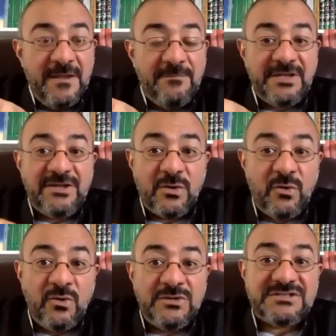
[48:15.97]
but the
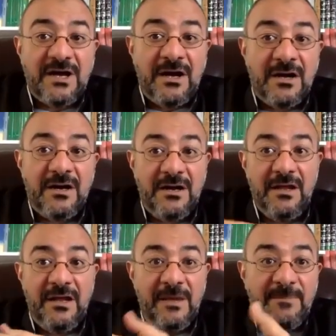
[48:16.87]
rules are
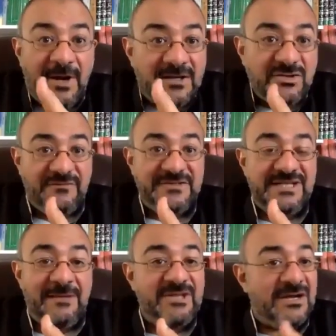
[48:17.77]
a part of
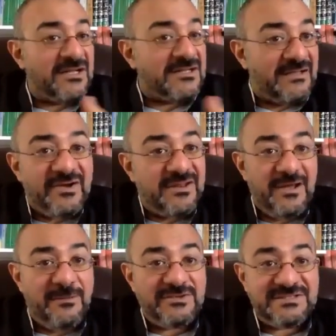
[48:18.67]
Islam. They are not everything
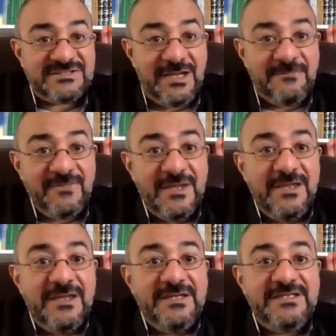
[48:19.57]
about Islam,
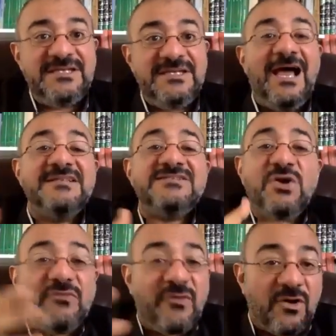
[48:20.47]
you see, and
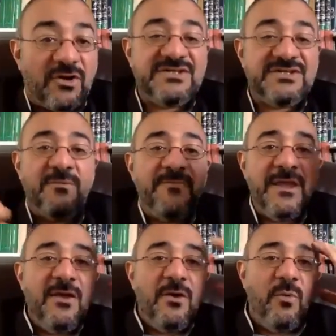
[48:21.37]
so forth. So
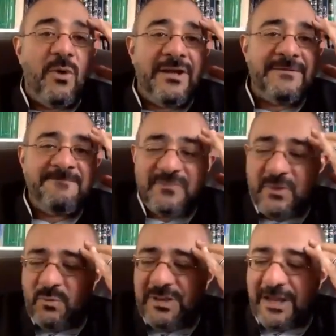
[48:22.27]
when
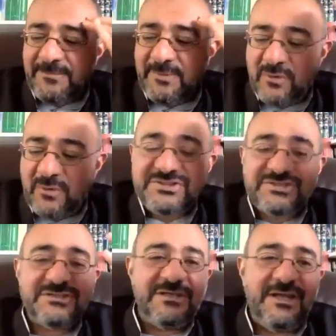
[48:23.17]
we
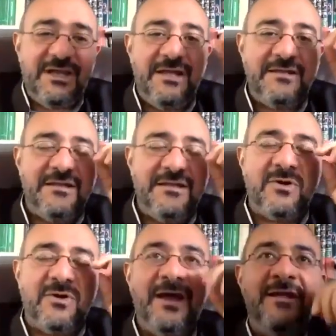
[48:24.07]
approach the
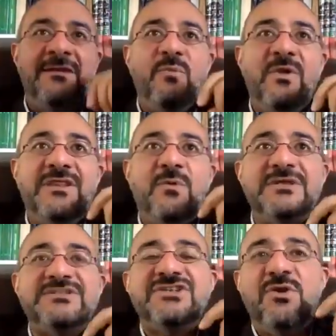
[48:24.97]
Quran with the
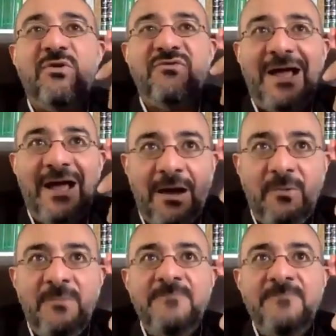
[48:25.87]
question of how,